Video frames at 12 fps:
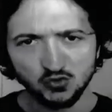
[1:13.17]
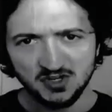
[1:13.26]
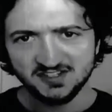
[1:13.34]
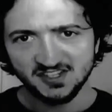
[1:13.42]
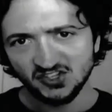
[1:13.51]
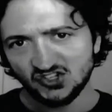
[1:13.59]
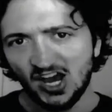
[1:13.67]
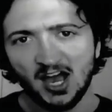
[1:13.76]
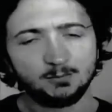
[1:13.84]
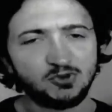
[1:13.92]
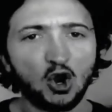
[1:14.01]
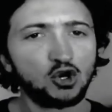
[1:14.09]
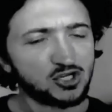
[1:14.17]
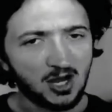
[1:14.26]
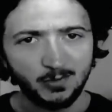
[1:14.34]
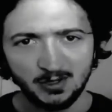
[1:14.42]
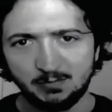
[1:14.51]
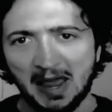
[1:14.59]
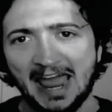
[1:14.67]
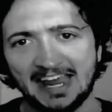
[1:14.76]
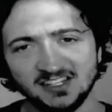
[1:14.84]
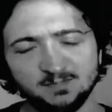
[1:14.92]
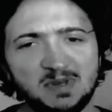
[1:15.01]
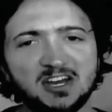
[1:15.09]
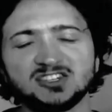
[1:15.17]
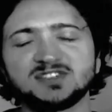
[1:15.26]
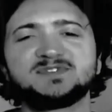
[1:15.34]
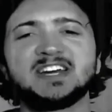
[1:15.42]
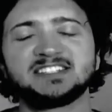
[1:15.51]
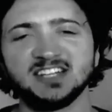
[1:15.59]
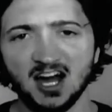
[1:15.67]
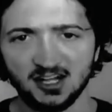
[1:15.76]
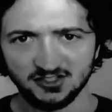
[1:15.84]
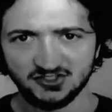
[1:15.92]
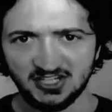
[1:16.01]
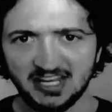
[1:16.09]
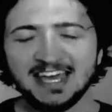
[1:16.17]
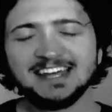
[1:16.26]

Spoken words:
reason the jobs aren't coming back is because of technology.